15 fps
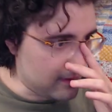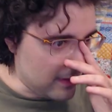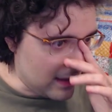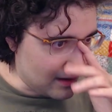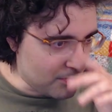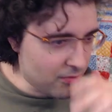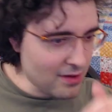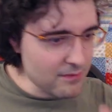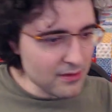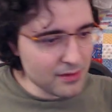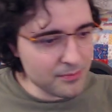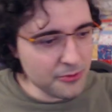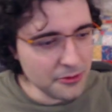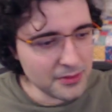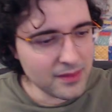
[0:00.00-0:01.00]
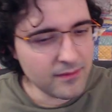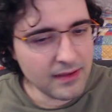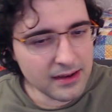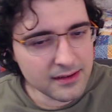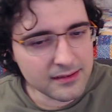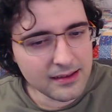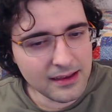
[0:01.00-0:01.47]
Like previous books have
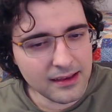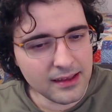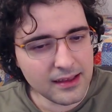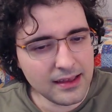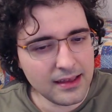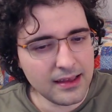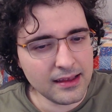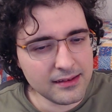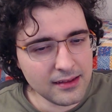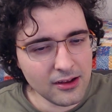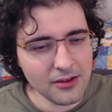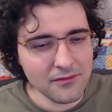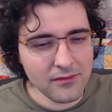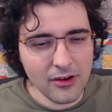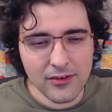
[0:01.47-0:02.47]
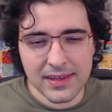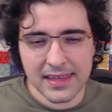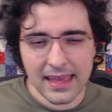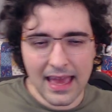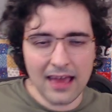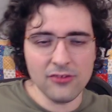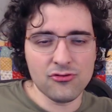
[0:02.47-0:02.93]
had a, t- uh, a ton of very
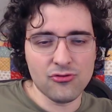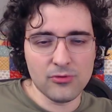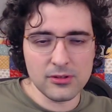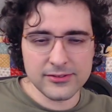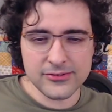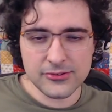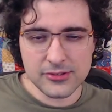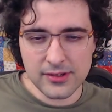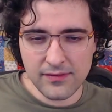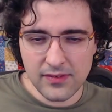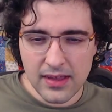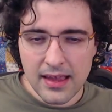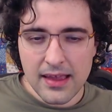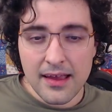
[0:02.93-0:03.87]
casual sort of